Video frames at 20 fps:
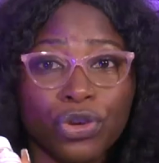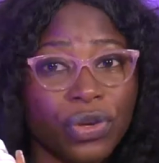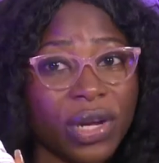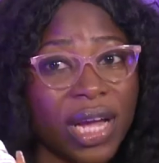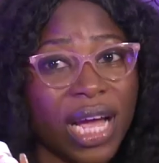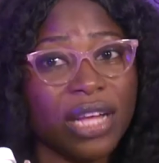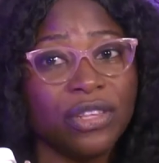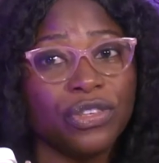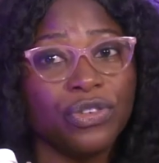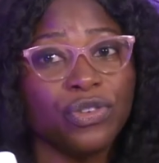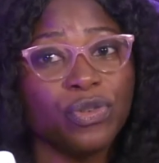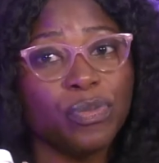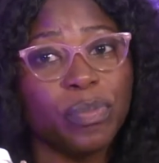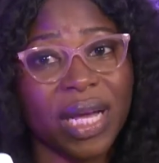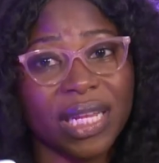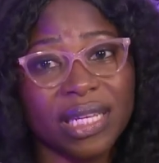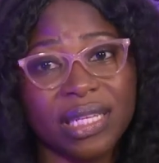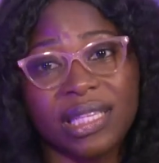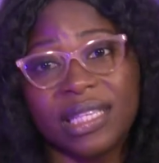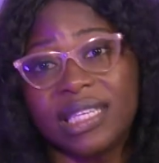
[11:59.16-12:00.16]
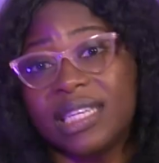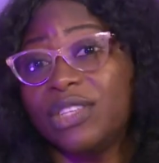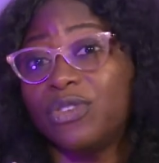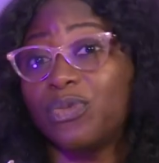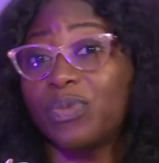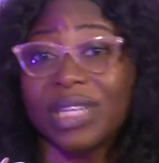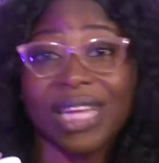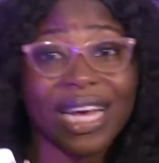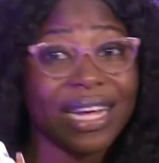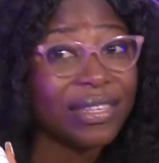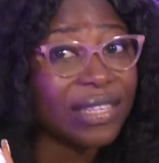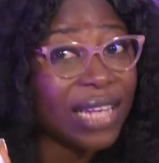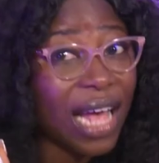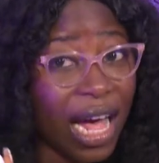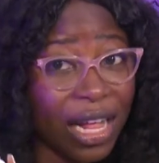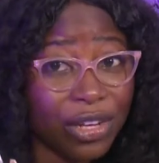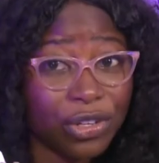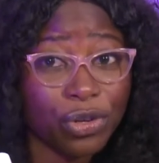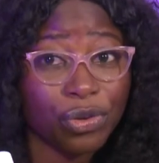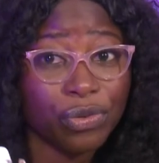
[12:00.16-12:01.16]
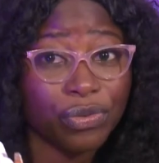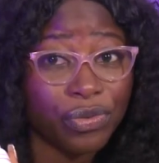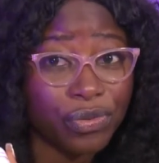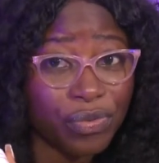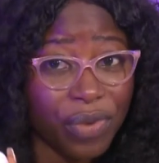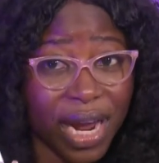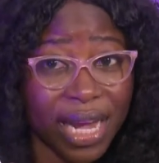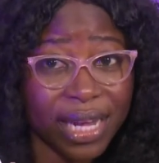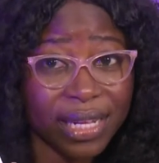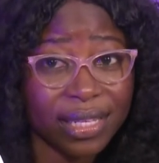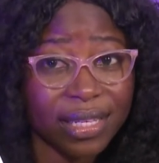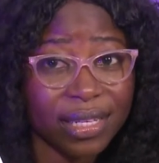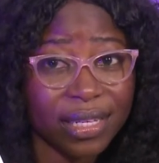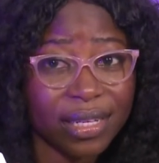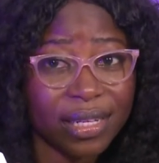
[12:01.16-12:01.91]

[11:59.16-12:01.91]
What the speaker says: you can't use medicines without adults, right?